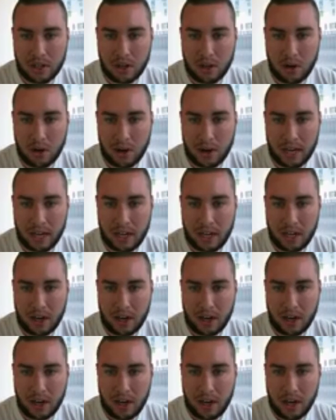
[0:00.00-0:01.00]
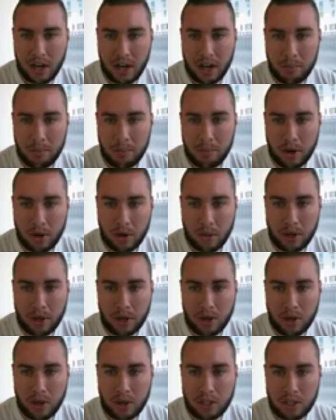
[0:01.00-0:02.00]
back here, but we
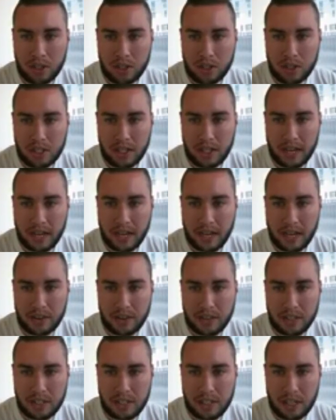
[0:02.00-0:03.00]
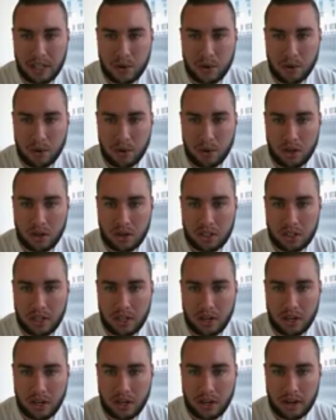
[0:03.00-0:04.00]
could just take out these equal lows
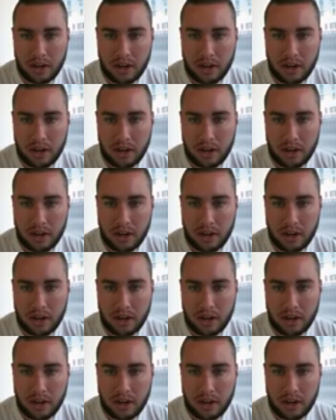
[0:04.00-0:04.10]
here,